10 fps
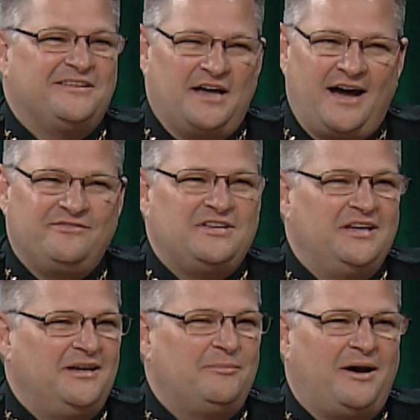Dive
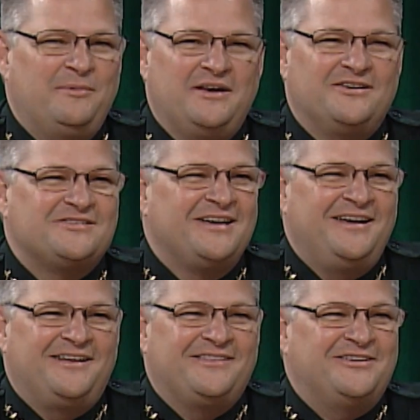team. I mean,
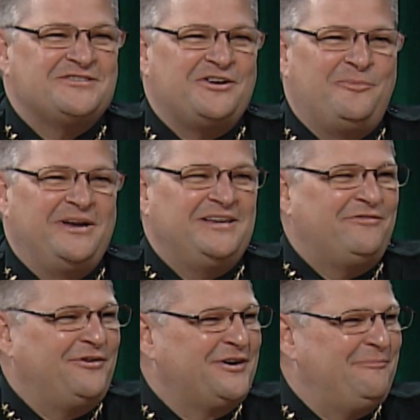there's so many
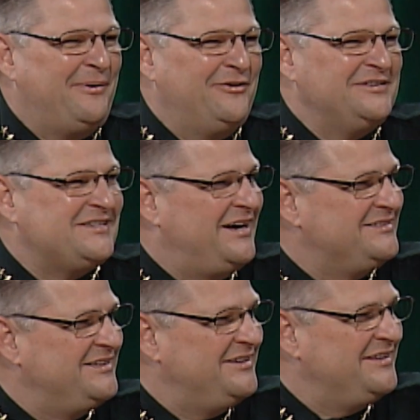different components out there